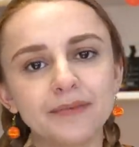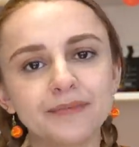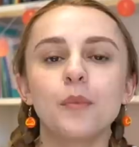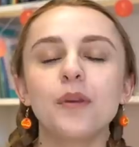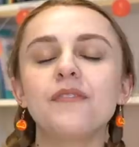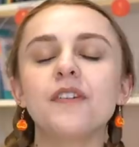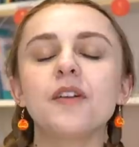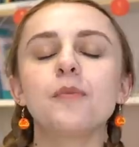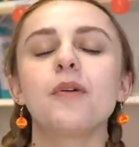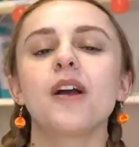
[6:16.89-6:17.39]
We
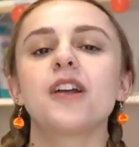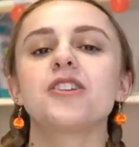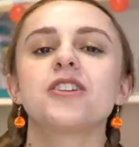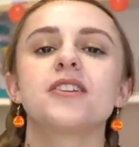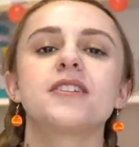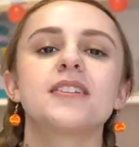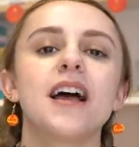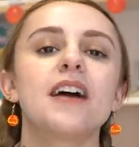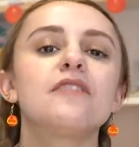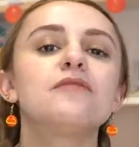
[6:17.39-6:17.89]
feel
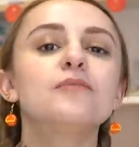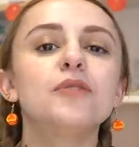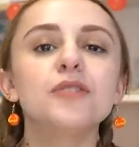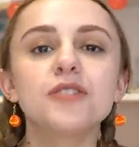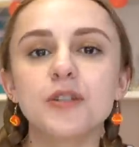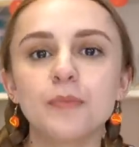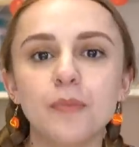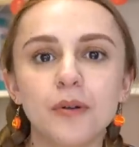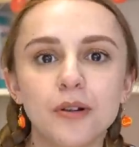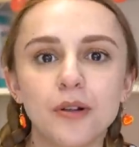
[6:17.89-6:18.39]
pressure to have
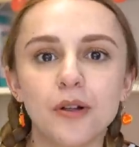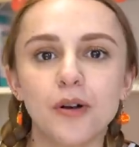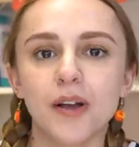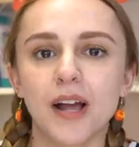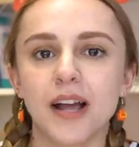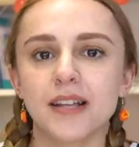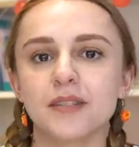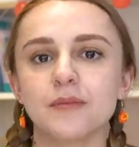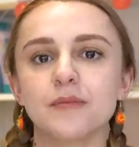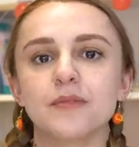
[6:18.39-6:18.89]
multiple
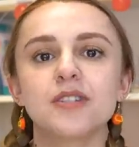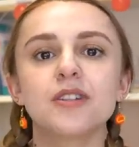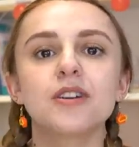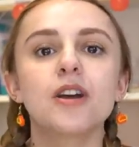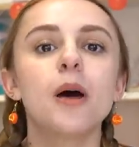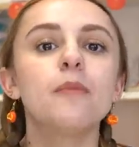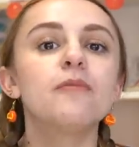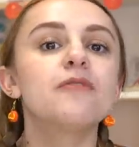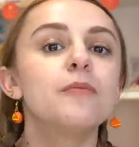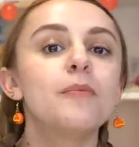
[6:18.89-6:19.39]
orgasms, to
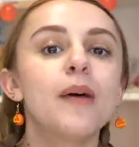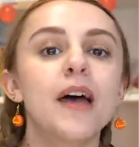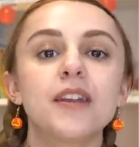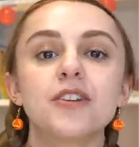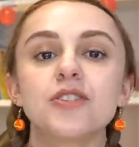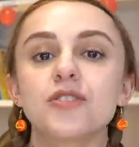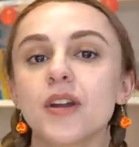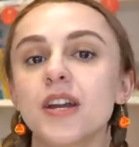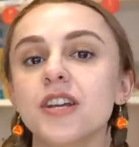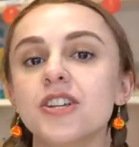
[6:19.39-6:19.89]
come from
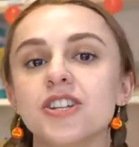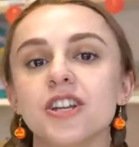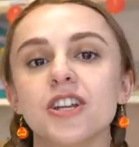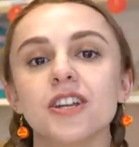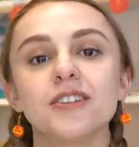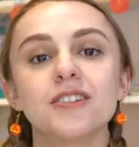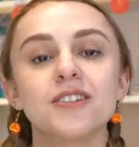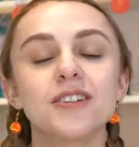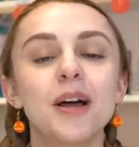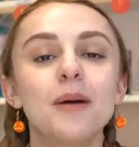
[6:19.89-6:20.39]

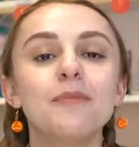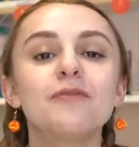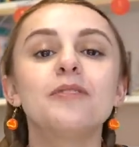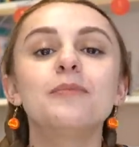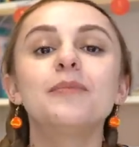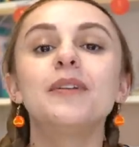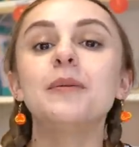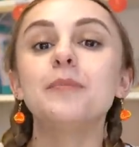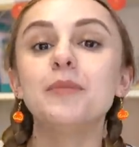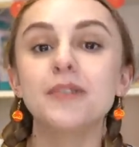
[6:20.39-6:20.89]
penetration, to come
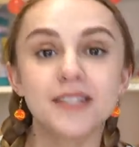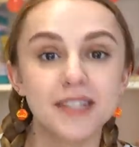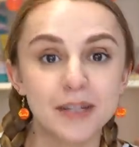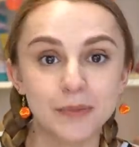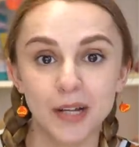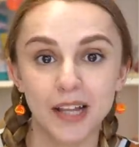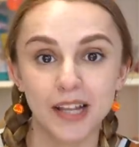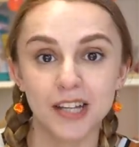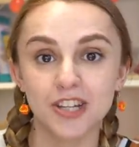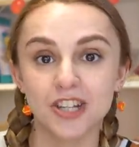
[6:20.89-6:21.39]
from nipple
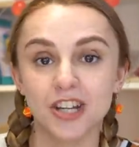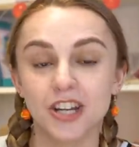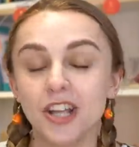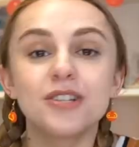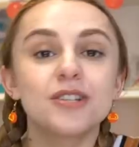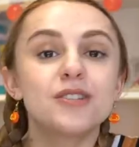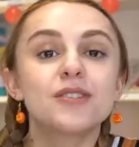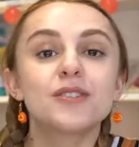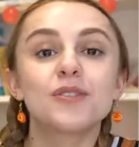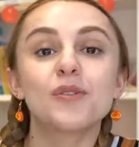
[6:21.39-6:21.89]
stimulation,
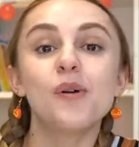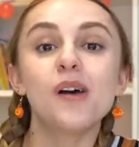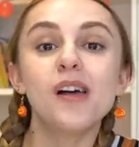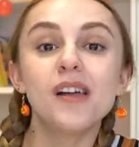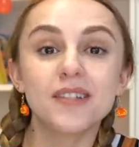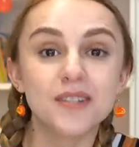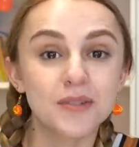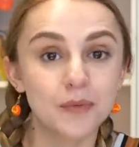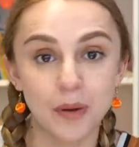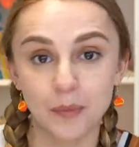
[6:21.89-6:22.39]
to
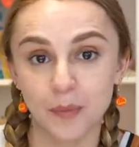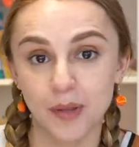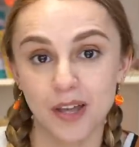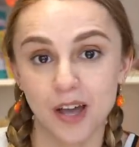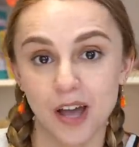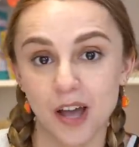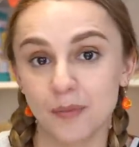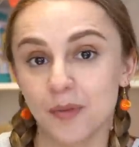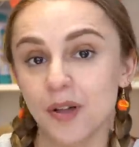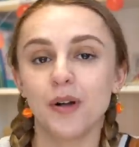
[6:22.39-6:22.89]
squirt when we
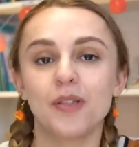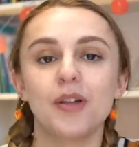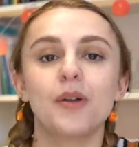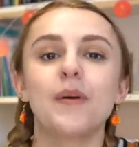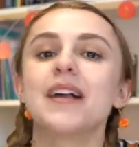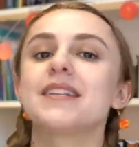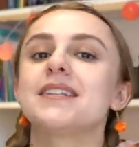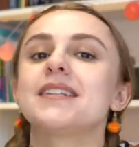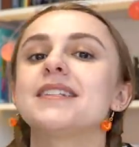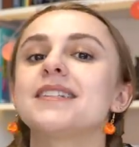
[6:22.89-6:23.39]
come. Although,
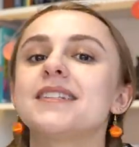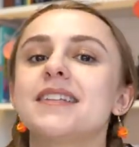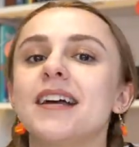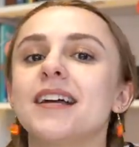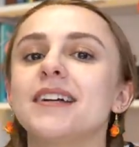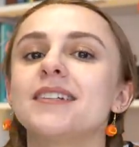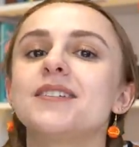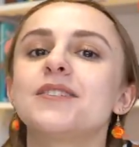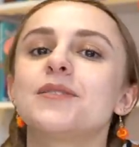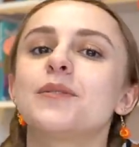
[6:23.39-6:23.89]
as an
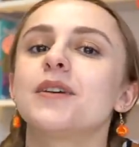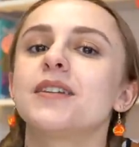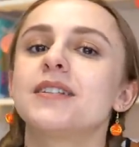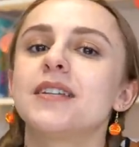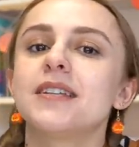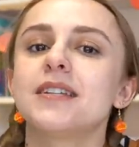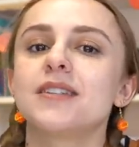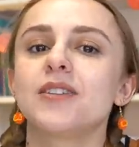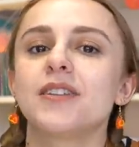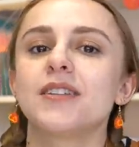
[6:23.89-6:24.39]
aside,
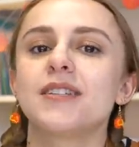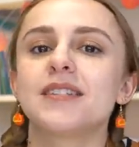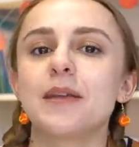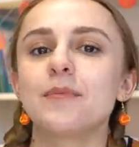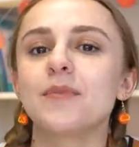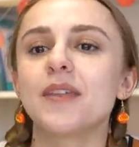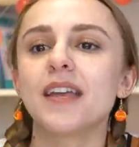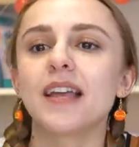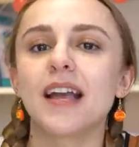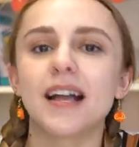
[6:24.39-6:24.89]
squirting is not the
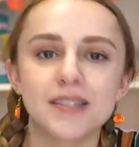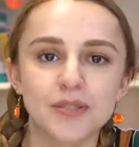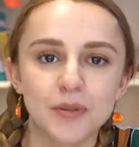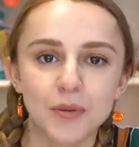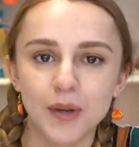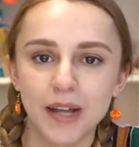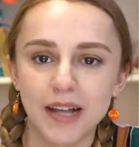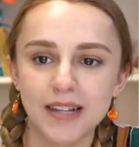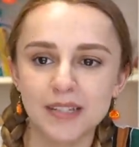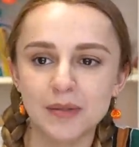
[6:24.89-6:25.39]
same thing as an
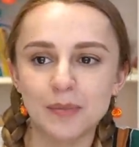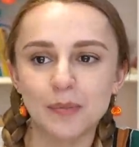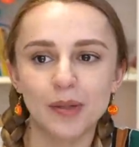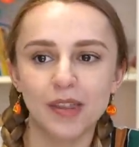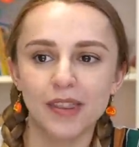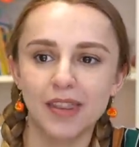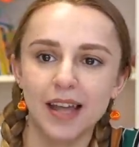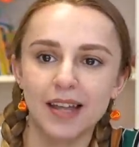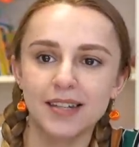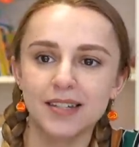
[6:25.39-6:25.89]
orgasm,
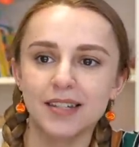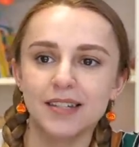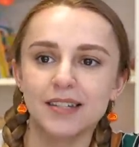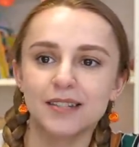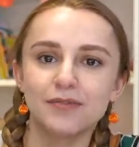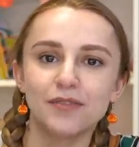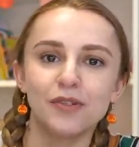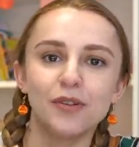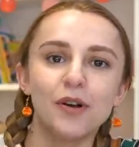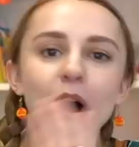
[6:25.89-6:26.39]
but that is
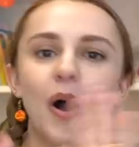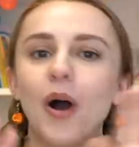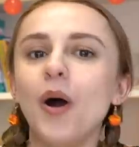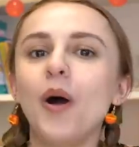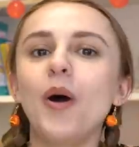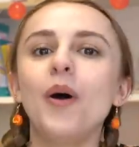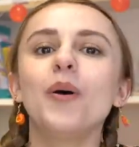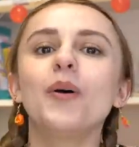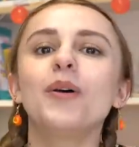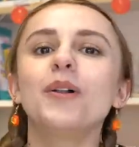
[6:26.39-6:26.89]
for a
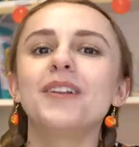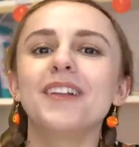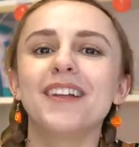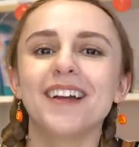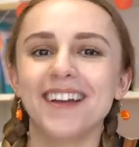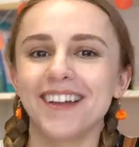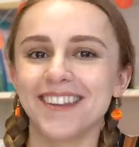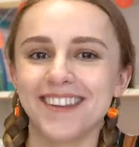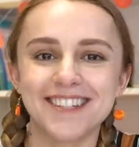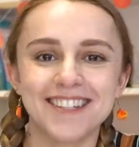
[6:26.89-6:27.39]
whole
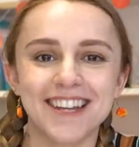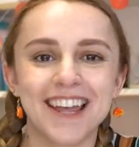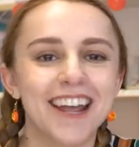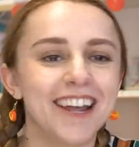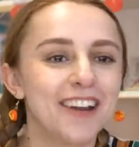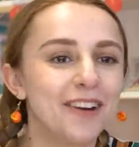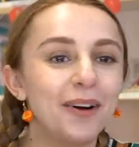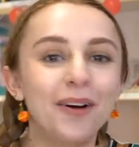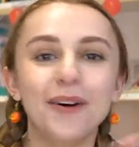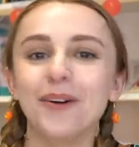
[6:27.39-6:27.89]
other
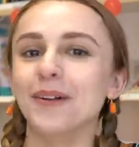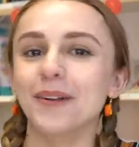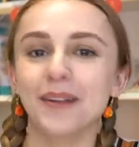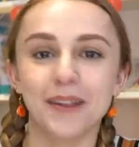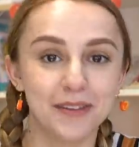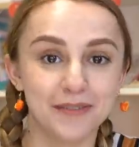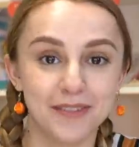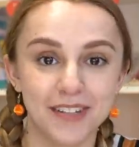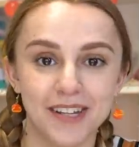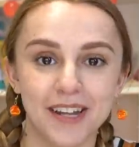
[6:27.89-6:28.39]
day in a whole
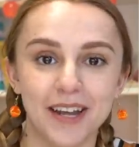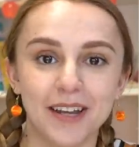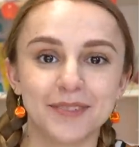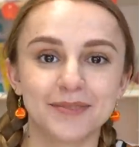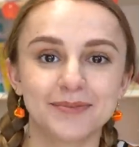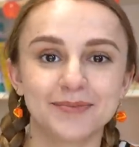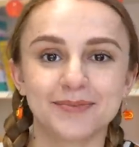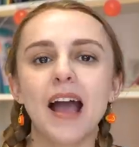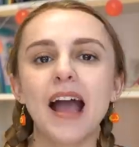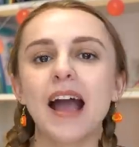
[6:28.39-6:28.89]
other video.
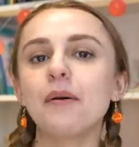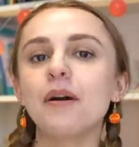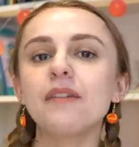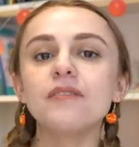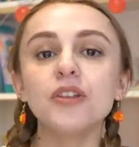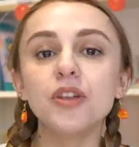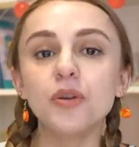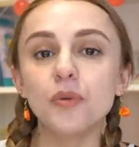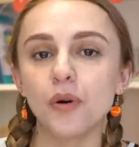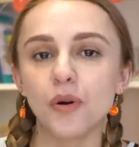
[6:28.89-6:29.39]

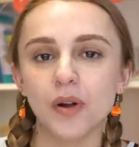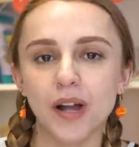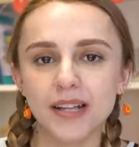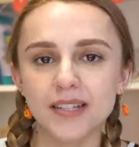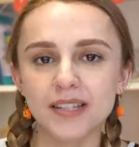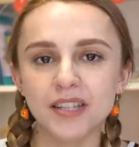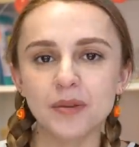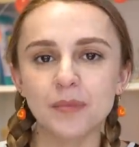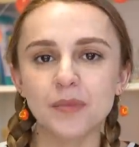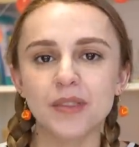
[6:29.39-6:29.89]
However you
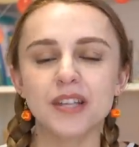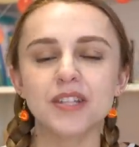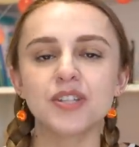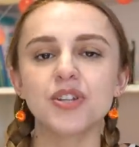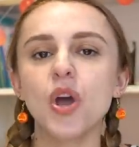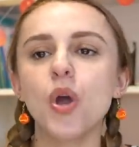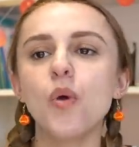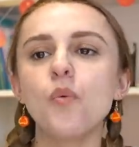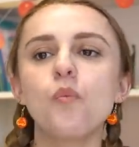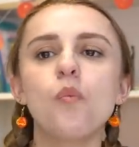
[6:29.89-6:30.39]
orgasm, there's
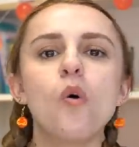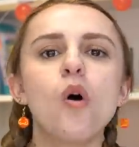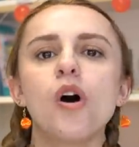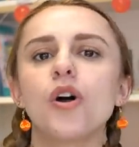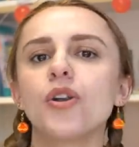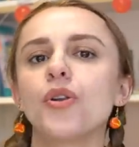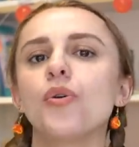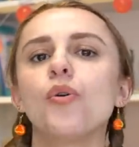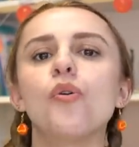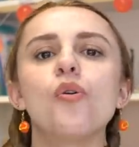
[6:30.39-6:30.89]
no
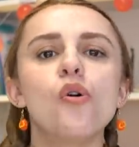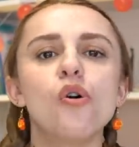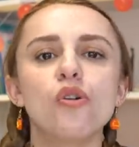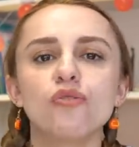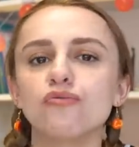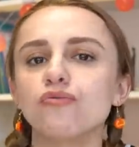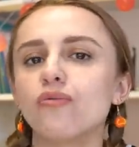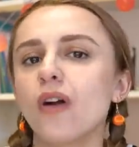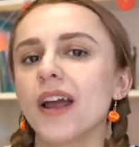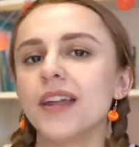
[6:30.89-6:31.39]
one
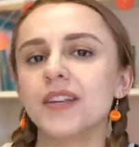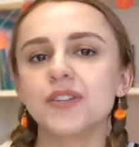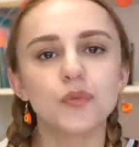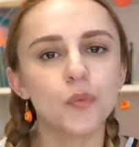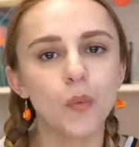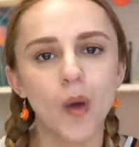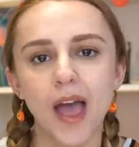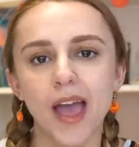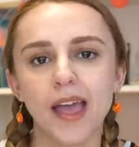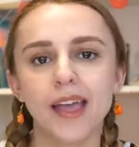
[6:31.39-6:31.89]
or right
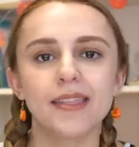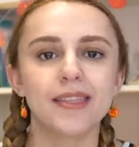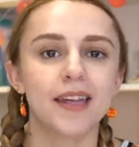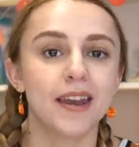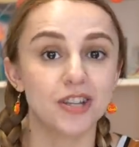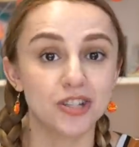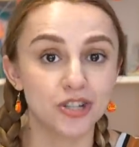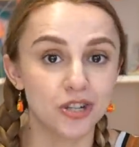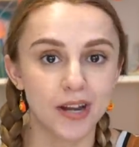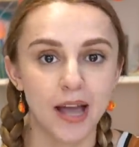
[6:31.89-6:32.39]
way
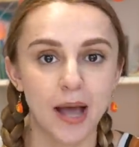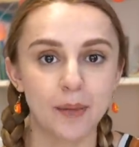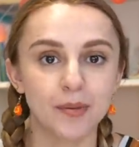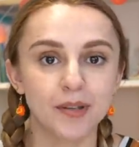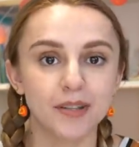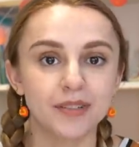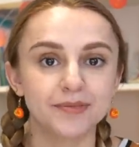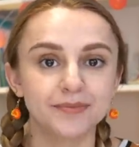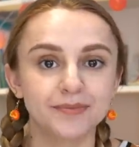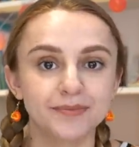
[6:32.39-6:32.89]
that it should
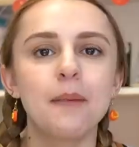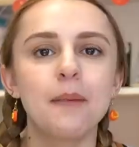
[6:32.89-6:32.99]
happen.